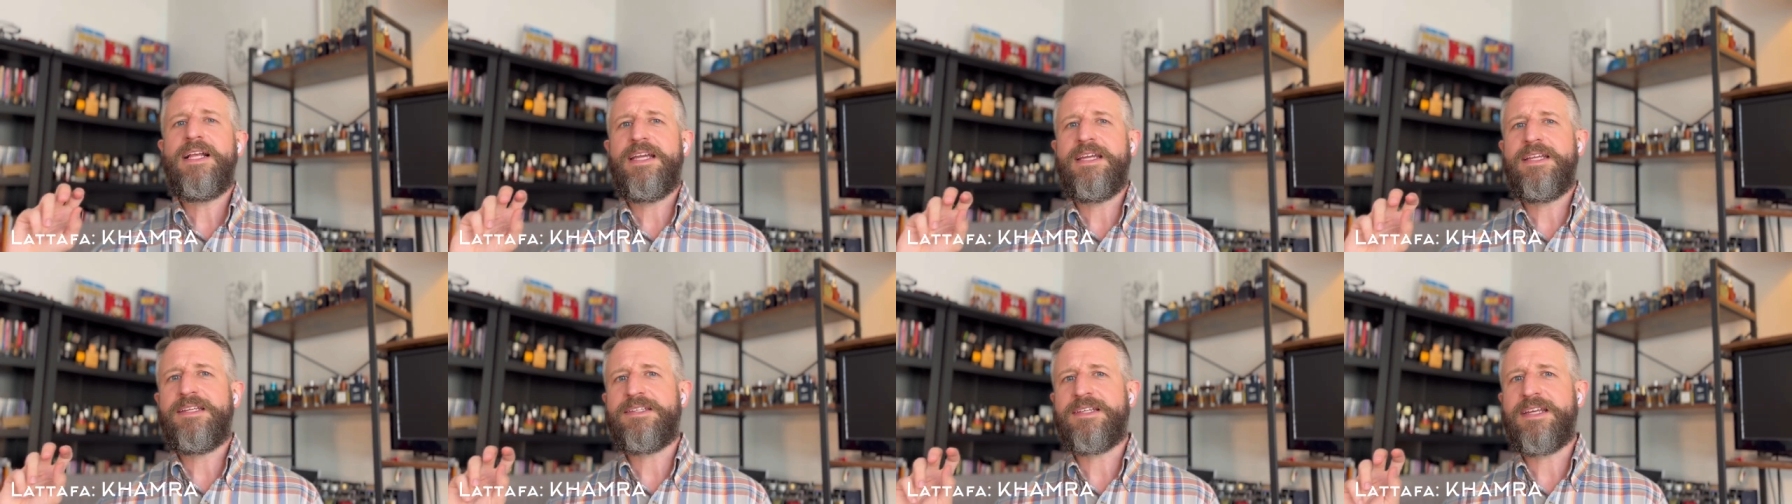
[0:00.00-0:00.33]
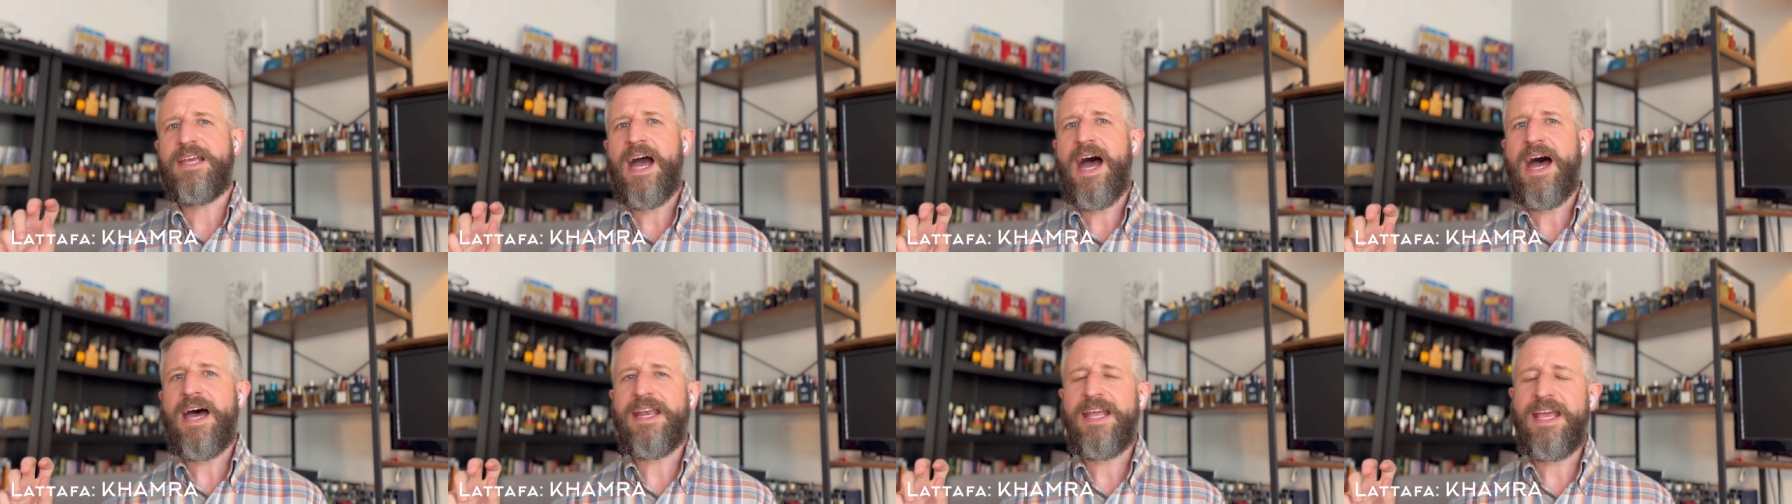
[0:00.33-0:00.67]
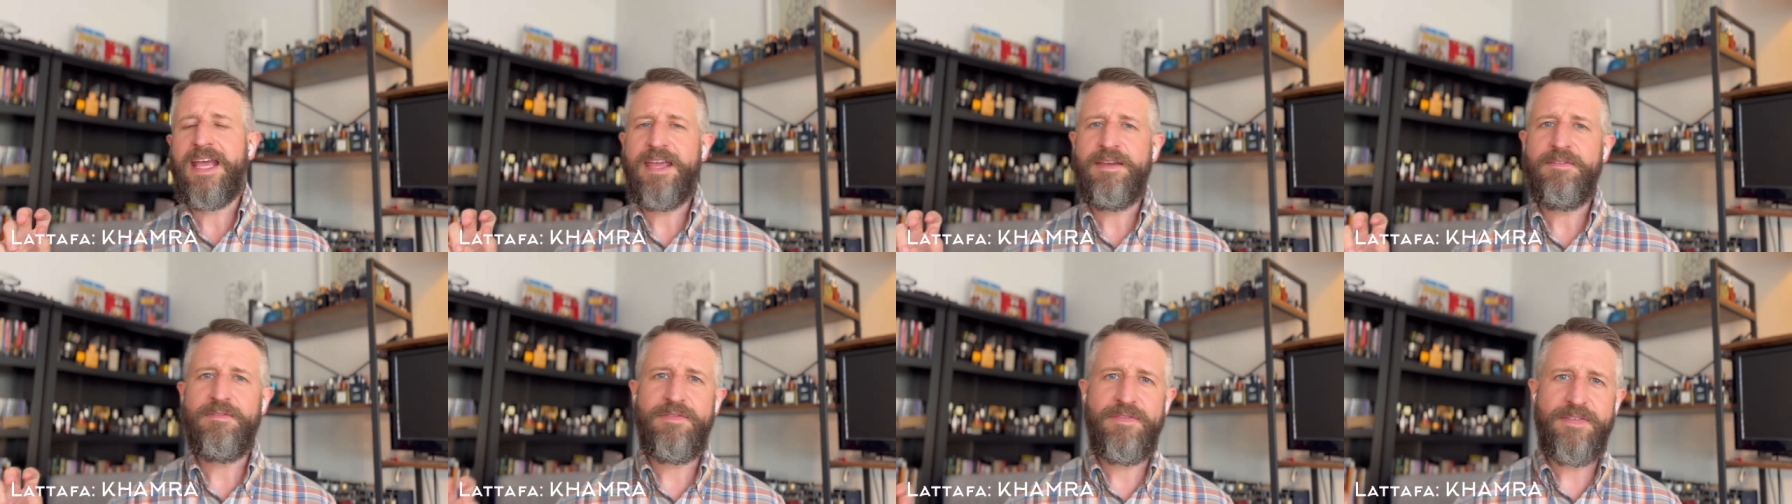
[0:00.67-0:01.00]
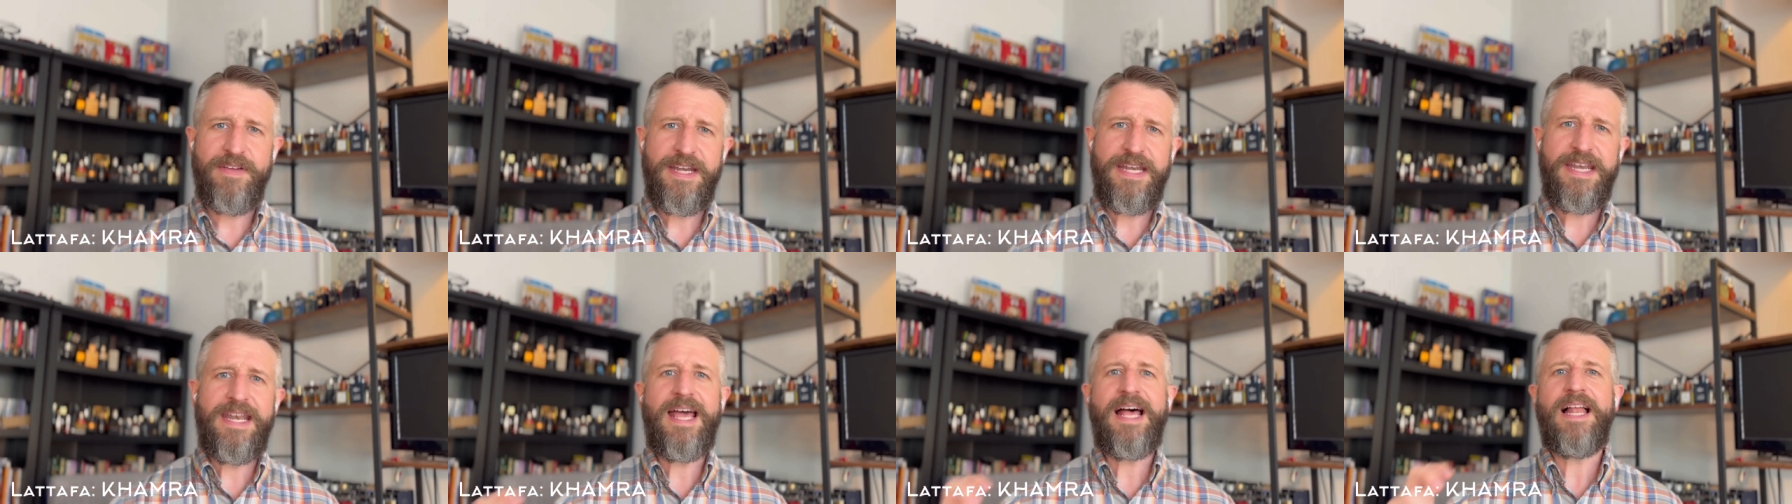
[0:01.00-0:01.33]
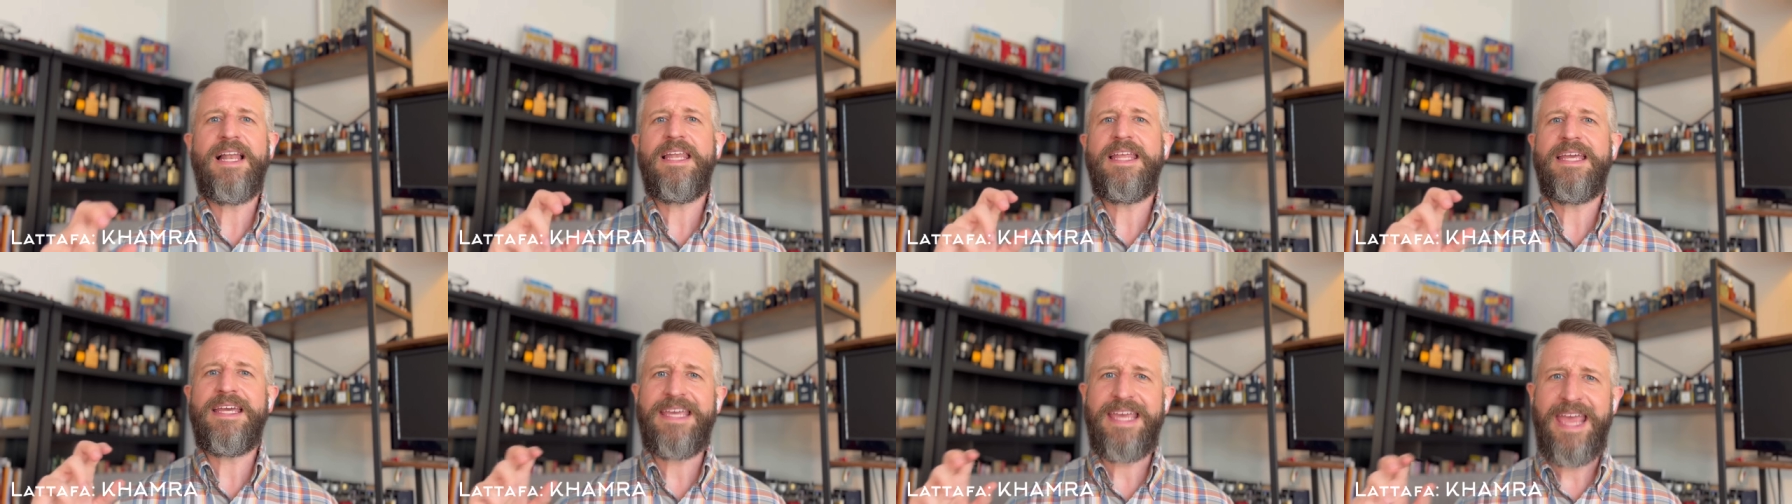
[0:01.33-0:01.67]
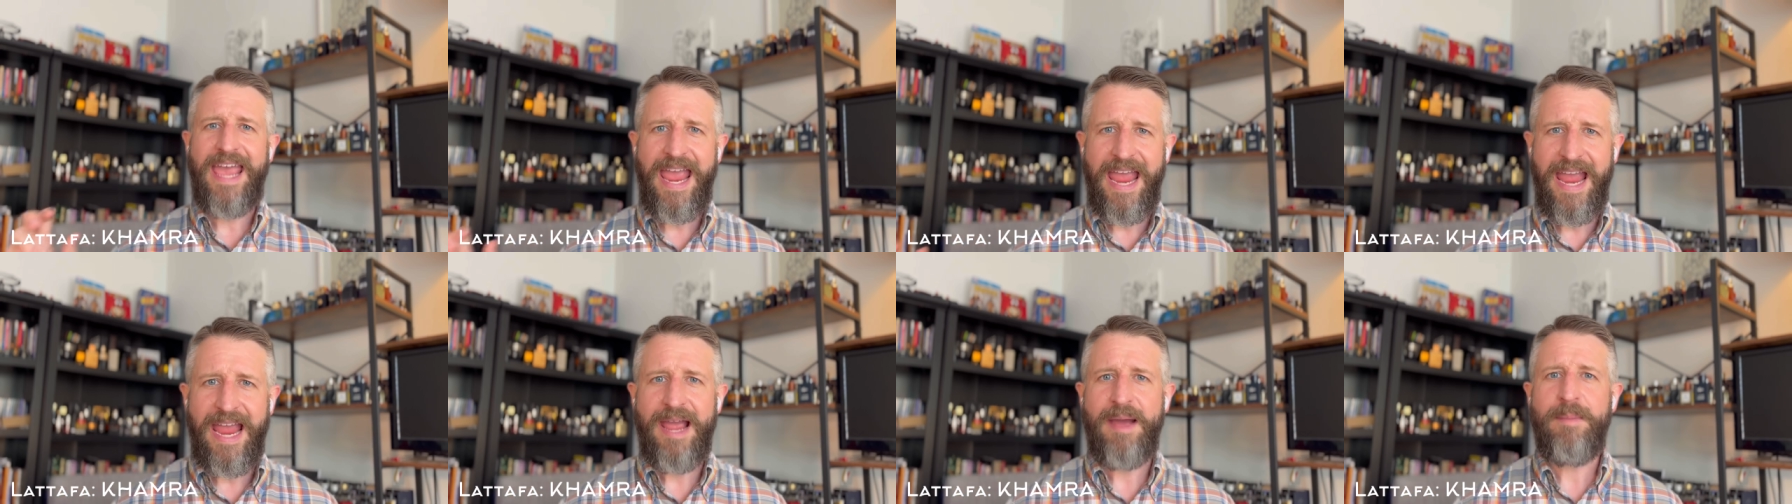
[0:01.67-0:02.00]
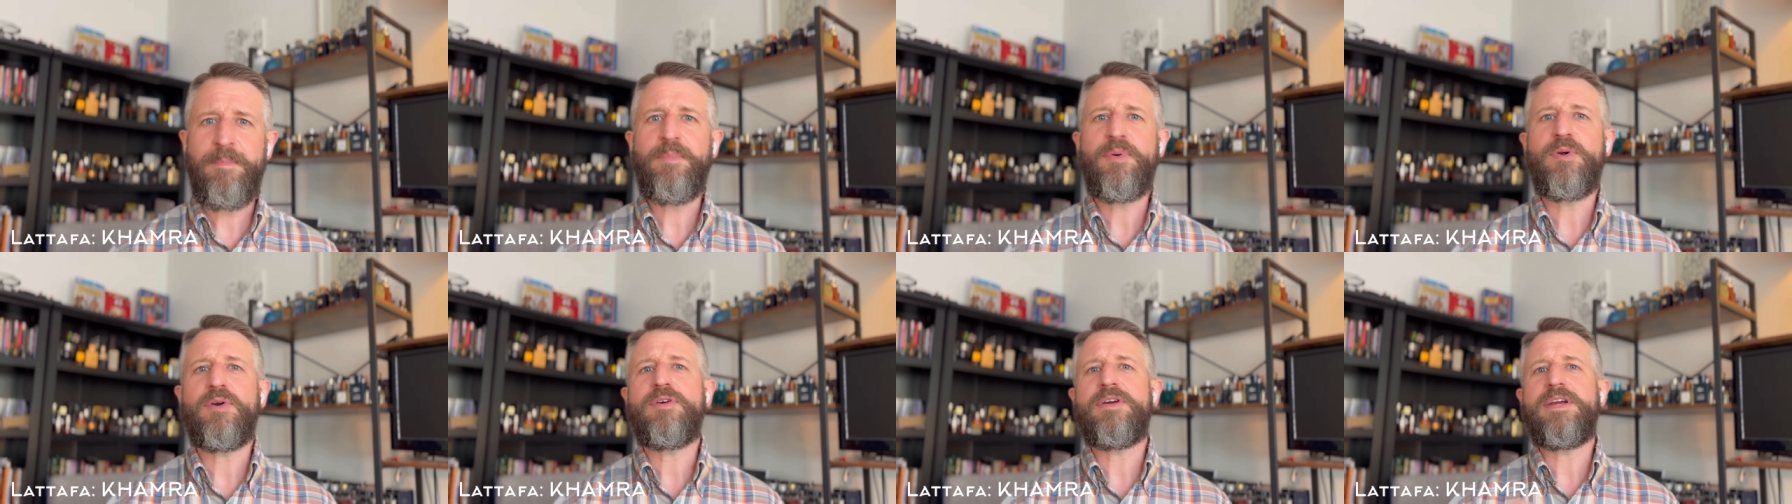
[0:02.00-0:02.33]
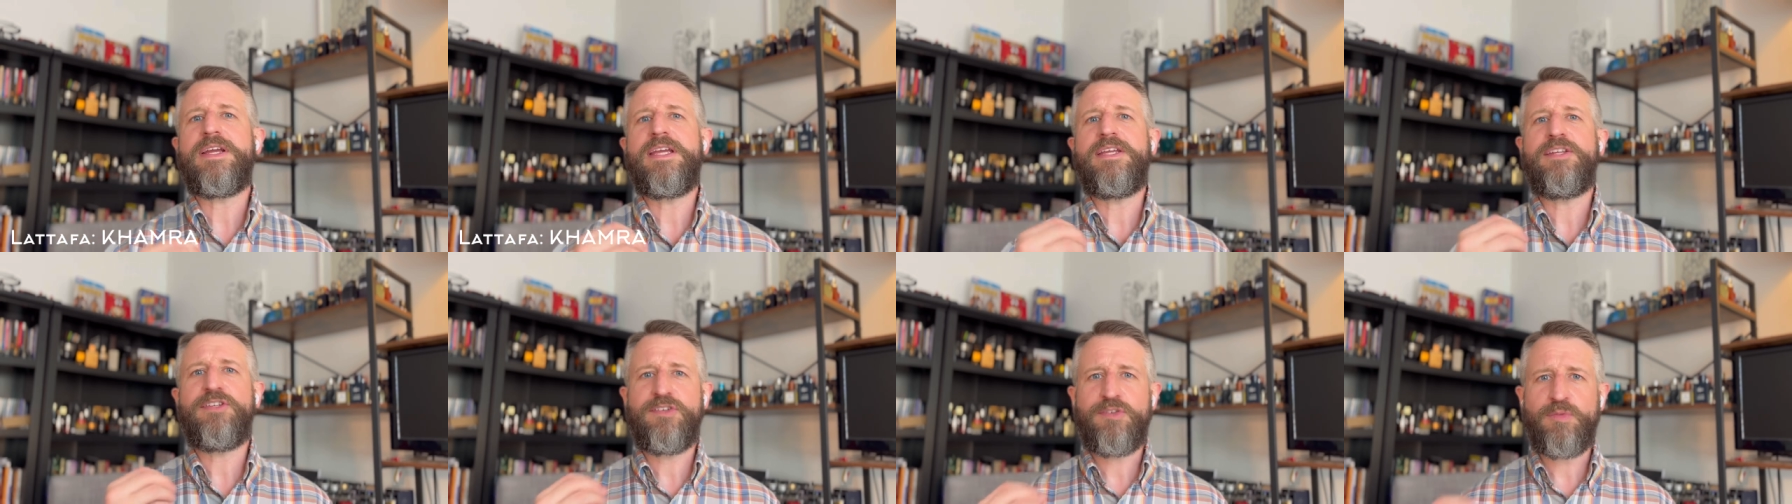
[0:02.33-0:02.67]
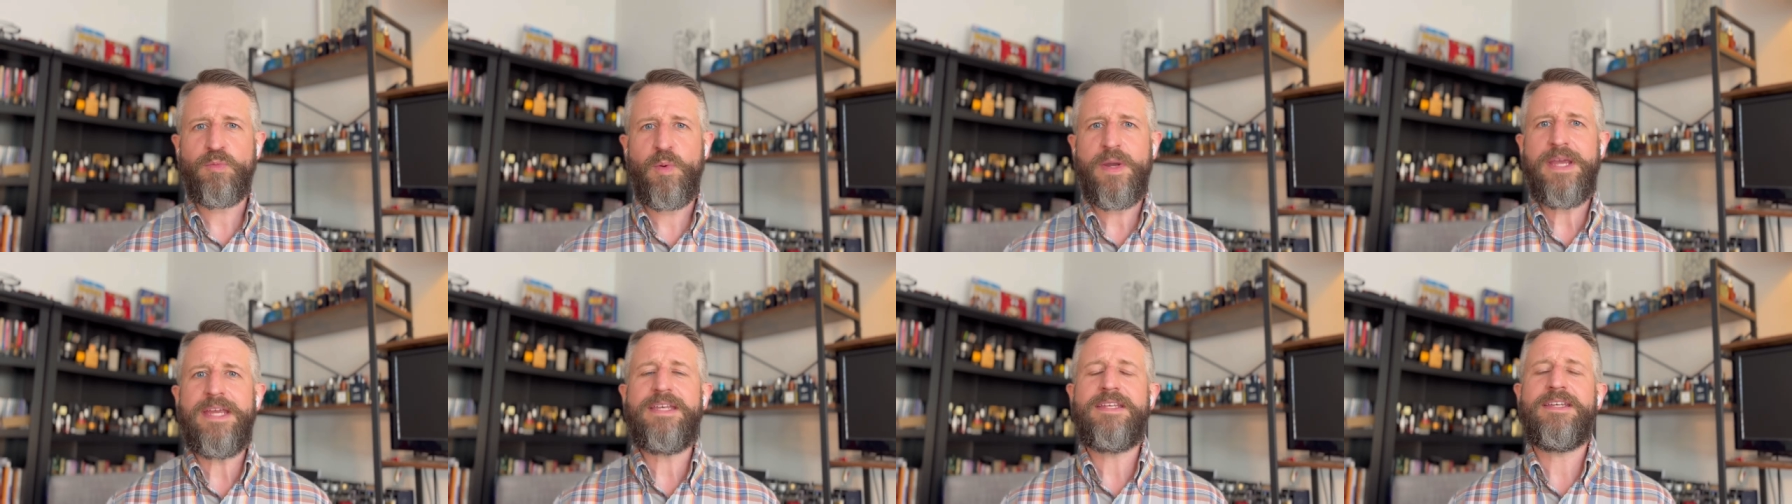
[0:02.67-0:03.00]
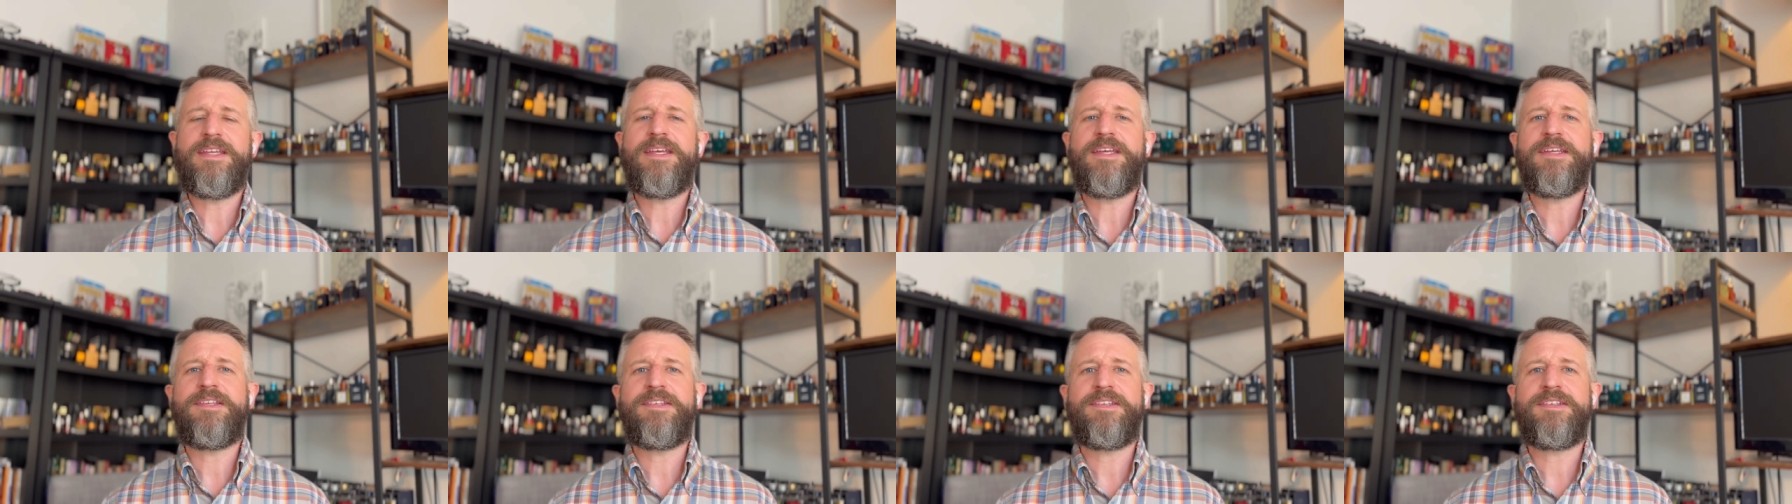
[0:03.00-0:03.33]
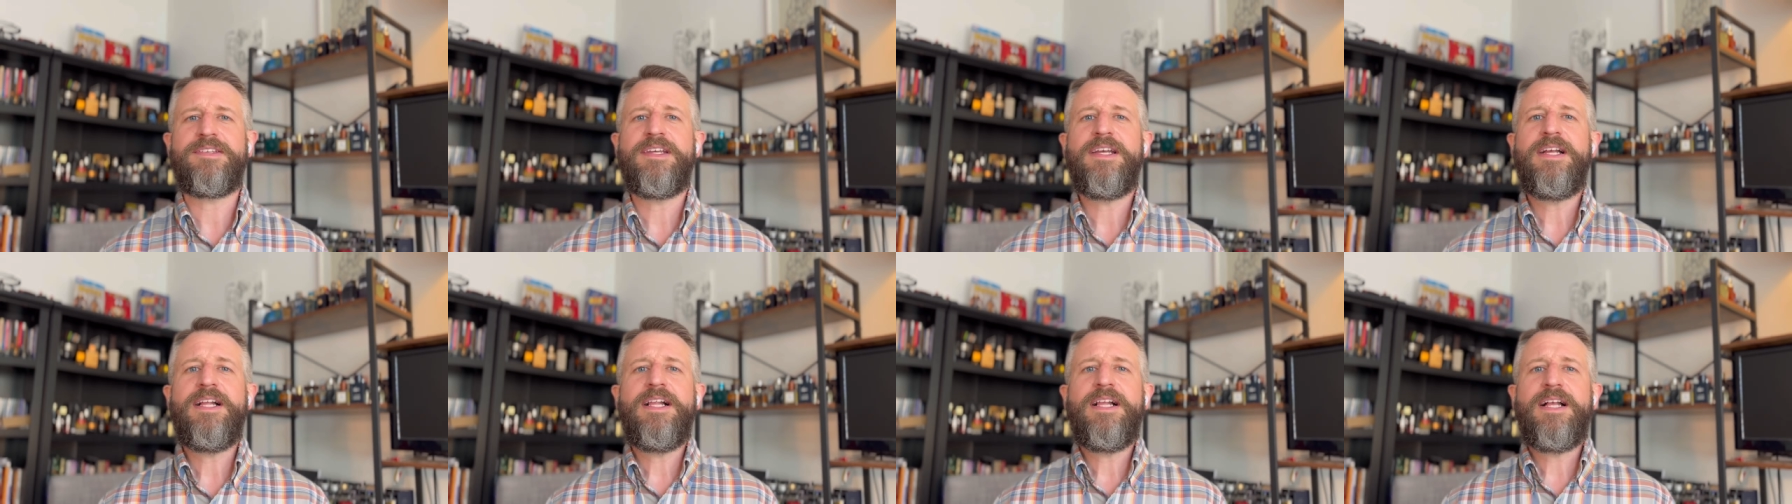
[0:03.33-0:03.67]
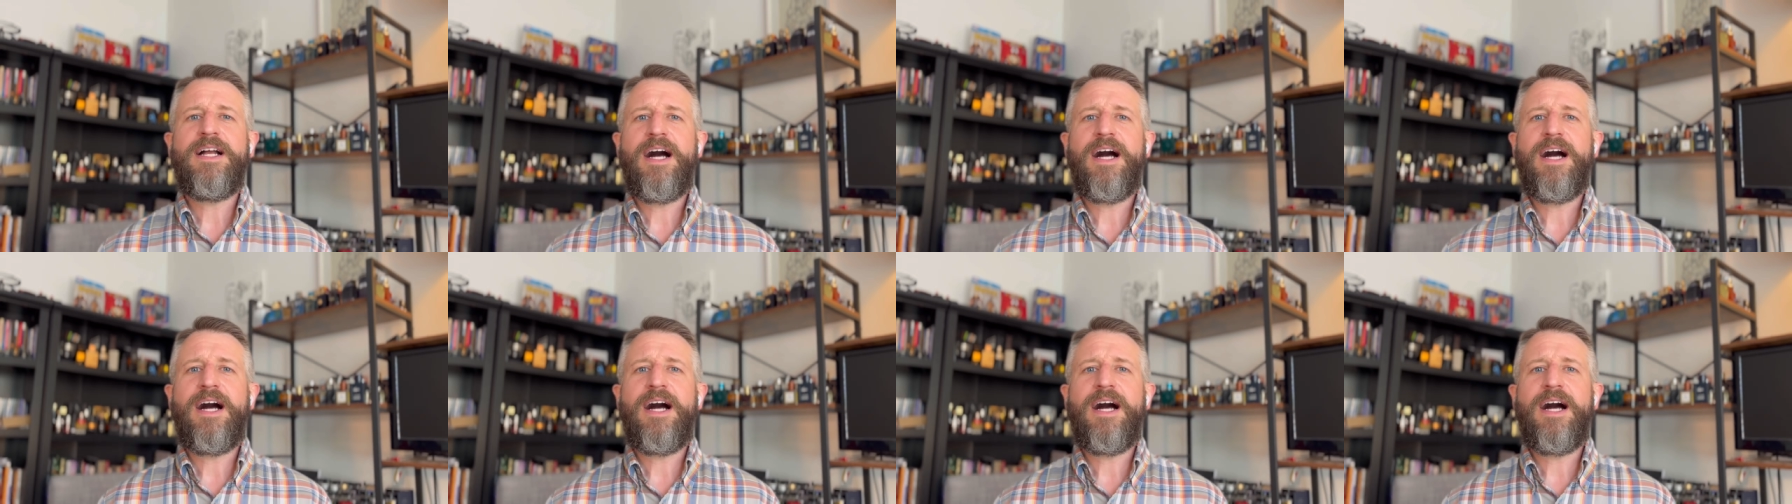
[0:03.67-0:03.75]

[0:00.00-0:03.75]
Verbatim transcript: It's got a vanillic, ambery sweetness.